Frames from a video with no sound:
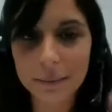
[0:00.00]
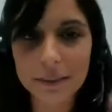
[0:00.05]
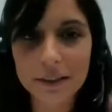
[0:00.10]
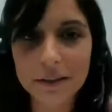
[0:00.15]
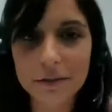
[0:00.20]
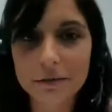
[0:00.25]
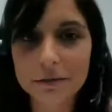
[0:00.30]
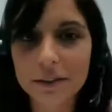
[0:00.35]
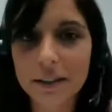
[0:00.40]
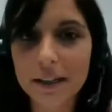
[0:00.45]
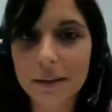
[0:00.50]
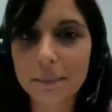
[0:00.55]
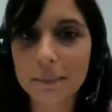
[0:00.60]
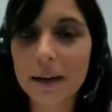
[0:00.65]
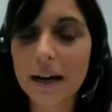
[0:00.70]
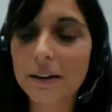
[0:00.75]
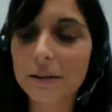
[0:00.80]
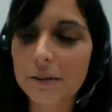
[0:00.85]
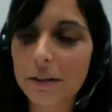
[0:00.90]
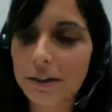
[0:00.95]
bit of a
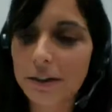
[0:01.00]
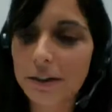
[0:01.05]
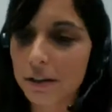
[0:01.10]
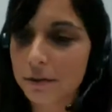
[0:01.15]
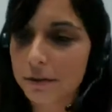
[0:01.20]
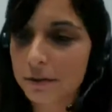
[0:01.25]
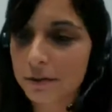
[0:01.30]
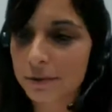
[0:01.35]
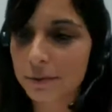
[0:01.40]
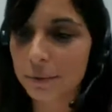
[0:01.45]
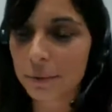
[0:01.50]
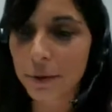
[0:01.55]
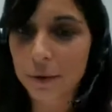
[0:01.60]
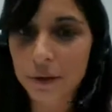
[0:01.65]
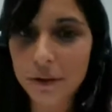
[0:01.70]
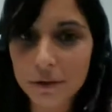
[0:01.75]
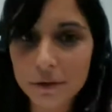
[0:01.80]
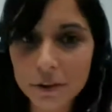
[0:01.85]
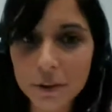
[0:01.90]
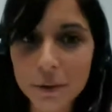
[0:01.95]
background of
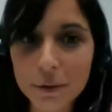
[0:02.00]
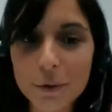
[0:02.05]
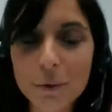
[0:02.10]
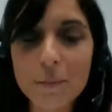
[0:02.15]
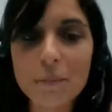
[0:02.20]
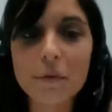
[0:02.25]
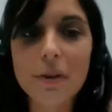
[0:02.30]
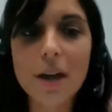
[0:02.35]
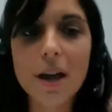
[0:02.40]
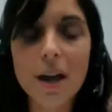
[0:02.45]
both of you,